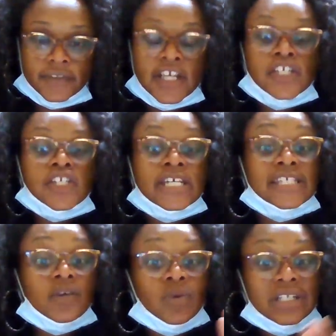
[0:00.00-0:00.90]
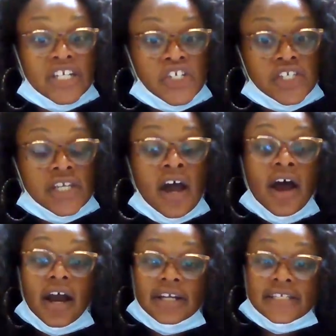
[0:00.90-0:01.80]
Is, is it religious
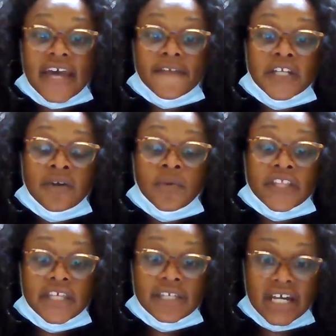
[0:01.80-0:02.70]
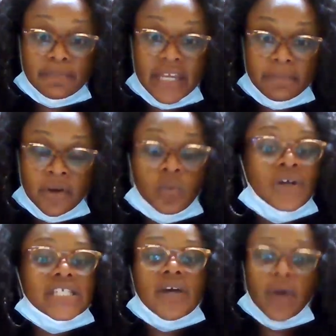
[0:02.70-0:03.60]
or does it have to do with young people?
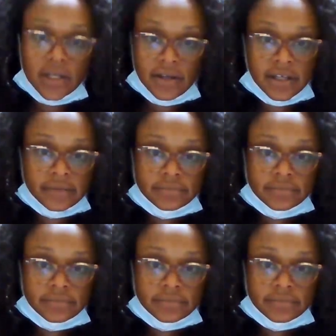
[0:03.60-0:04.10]
What's going on?